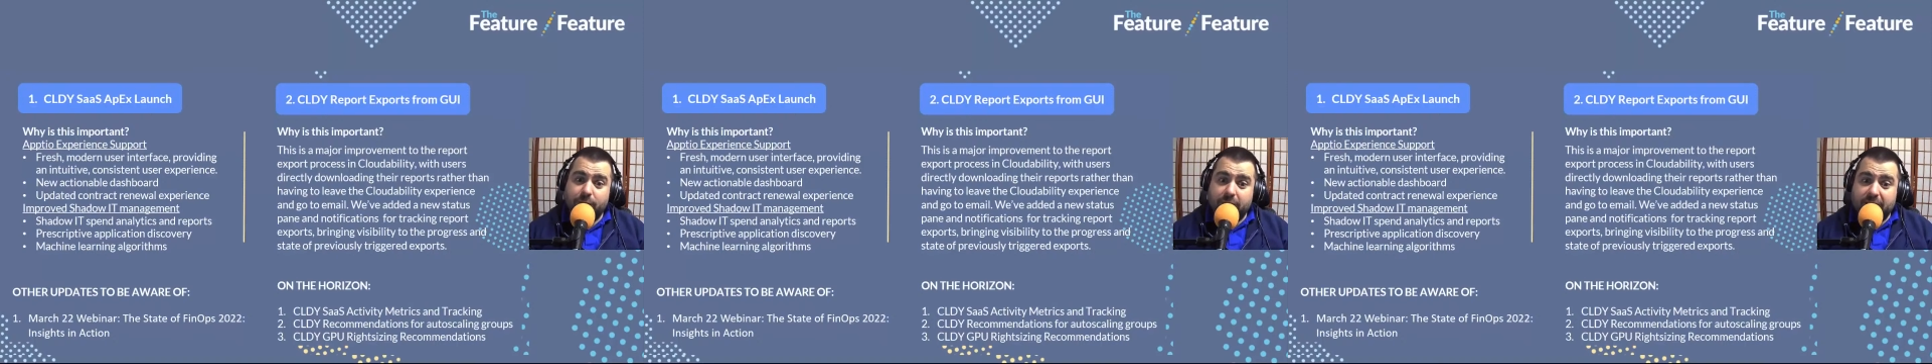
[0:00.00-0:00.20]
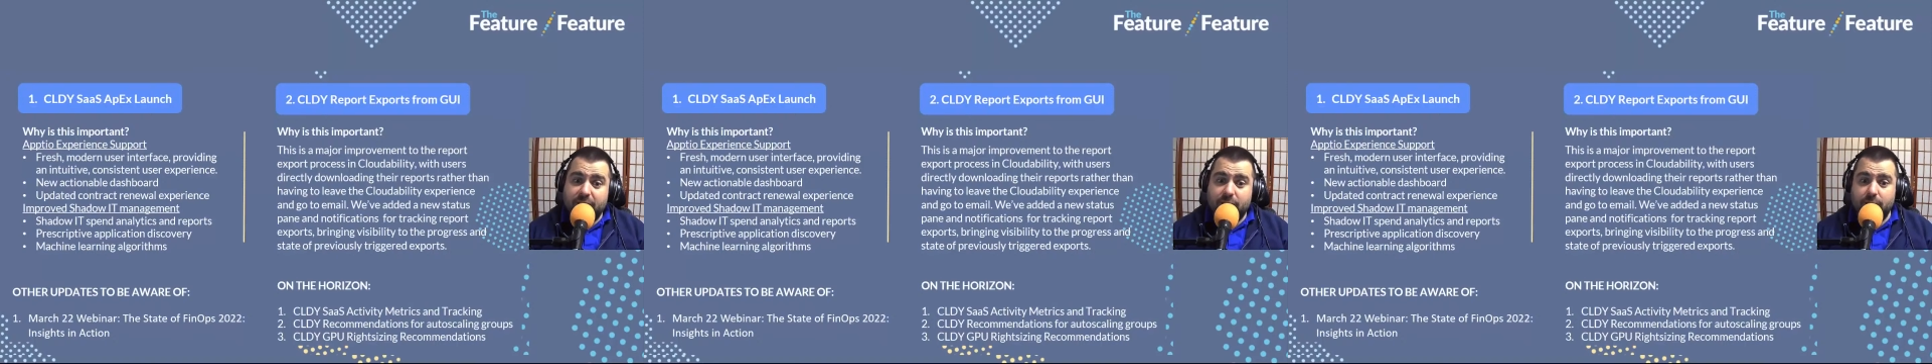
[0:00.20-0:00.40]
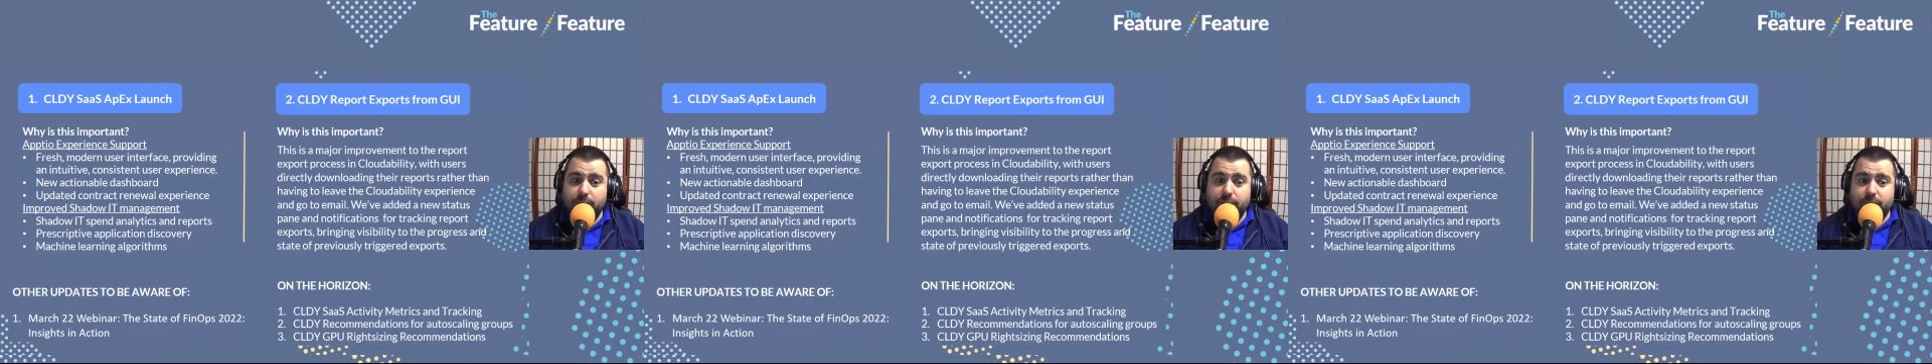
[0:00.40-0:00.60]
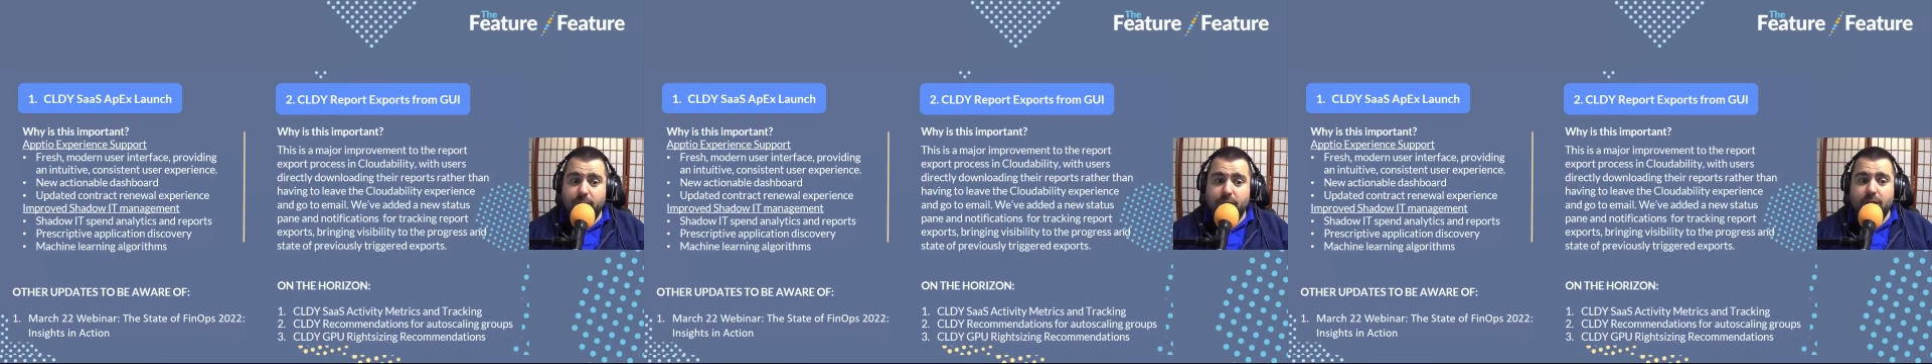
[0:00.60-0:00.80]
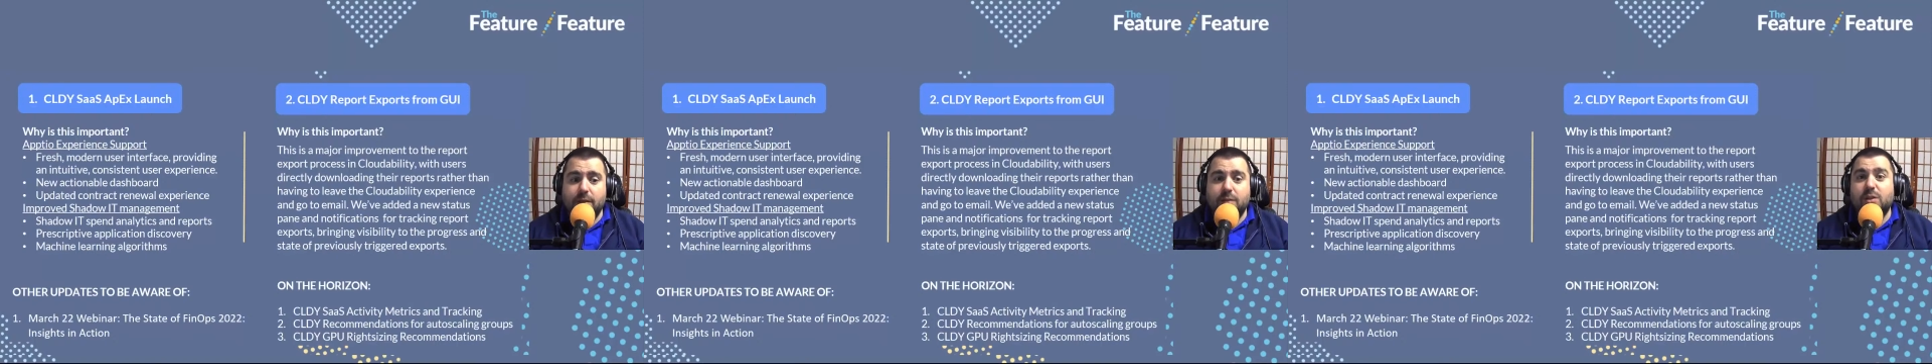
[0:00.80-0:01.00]
if you need to.
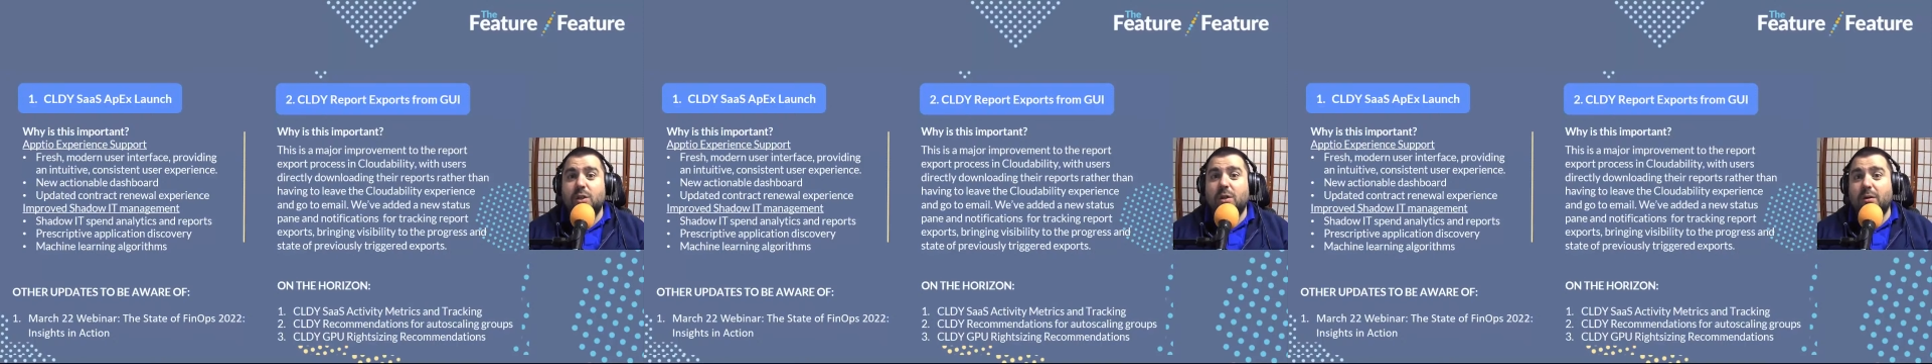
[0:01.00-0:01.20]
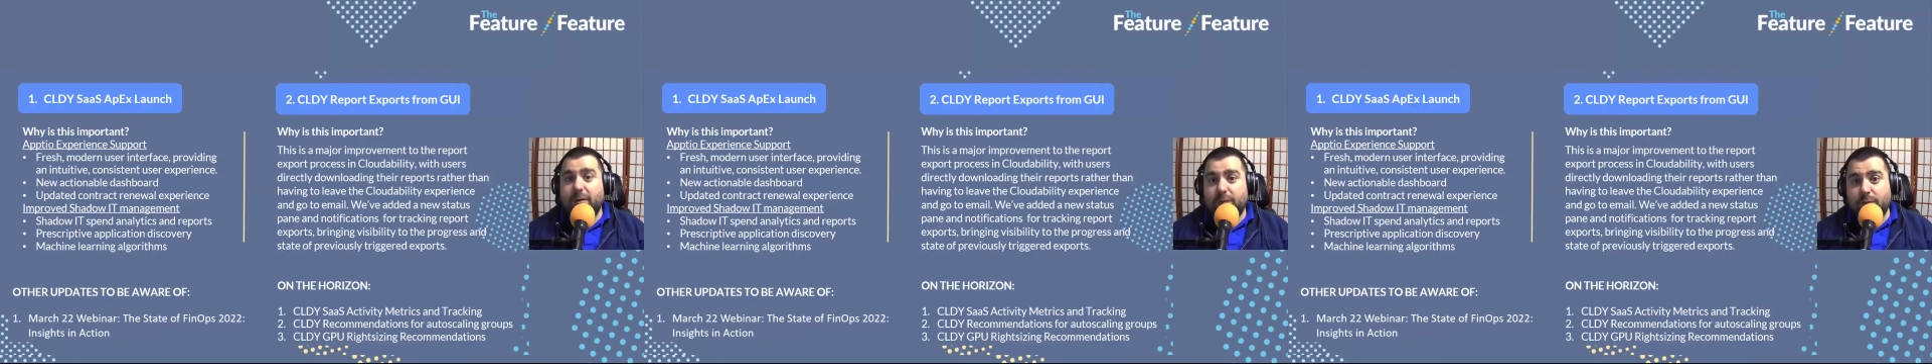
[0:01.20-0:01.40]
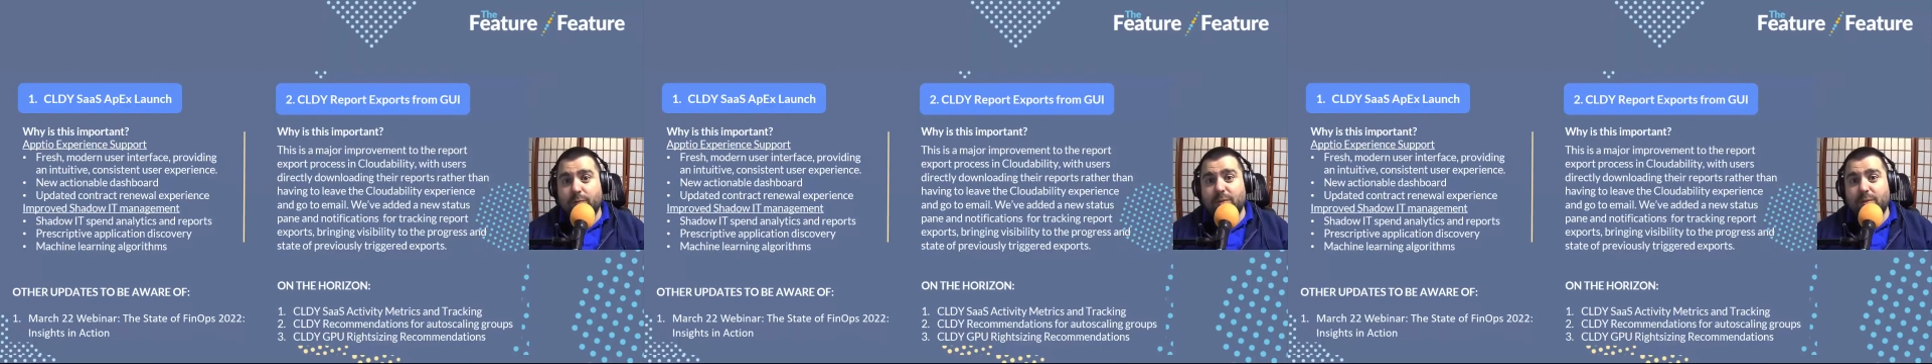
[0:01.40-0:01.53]
So you don't have to